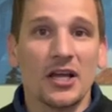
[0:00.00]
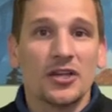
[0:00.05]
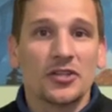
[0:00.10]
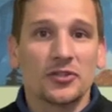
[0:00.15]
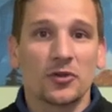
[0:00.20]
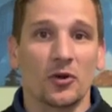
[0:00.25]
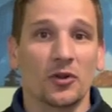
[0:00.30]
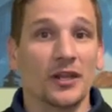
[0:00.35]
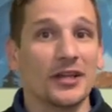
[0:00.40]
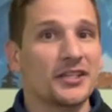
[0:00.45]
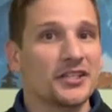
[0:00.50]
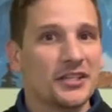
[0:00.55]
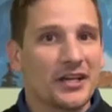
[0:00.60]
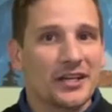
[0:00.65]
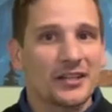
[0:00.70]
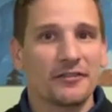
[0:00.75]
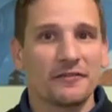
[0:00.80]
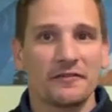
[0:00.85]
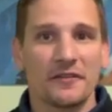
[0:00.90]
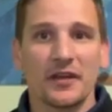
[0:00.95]
So let's
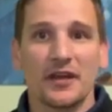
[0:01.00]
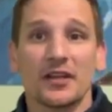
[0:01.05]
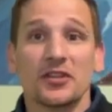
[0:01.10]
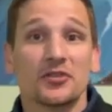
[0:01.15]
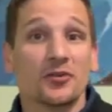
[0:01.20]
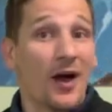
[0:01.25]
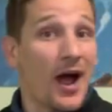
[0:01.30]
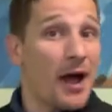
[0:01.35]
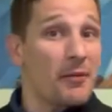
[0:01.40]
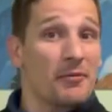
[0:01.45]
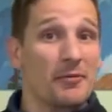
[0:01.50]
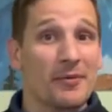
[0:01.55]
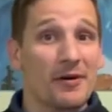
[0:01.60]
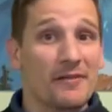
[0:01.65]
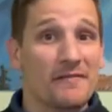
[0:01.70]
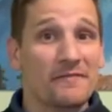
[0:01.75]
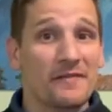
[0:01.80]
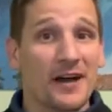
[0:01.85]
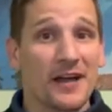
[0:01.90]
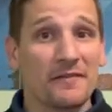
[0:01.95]
check the fit. So I'm
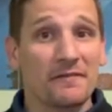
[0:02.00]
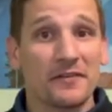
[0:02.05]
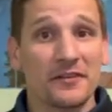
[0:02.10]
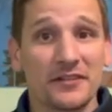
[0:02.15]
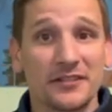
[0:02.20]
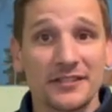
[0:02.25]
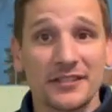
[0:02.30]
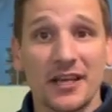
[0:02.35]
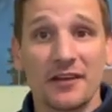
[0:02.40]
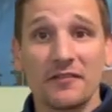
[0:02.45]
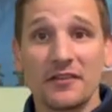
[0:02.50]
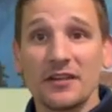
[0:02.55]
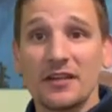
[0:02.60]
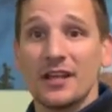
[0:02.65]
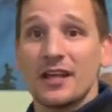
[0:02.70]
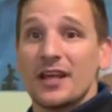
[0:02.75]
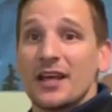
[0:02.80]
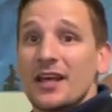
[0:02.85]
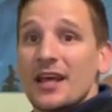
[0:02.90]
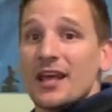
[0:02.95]
about
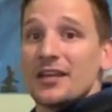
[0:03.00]
5'7".